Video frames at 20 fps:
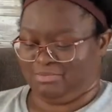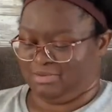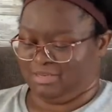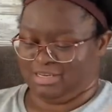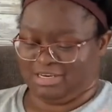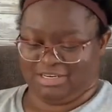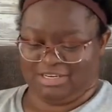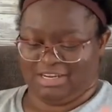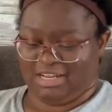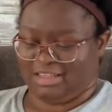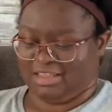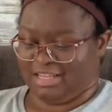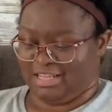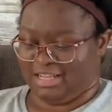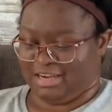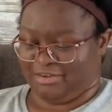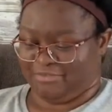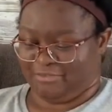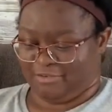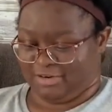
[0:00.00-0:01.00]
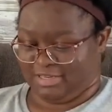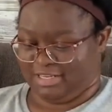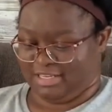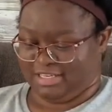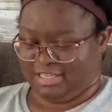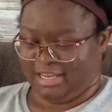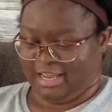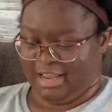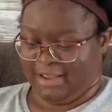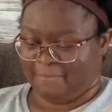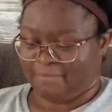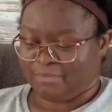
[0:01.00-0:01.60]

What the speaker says: there's nothing there for season 8.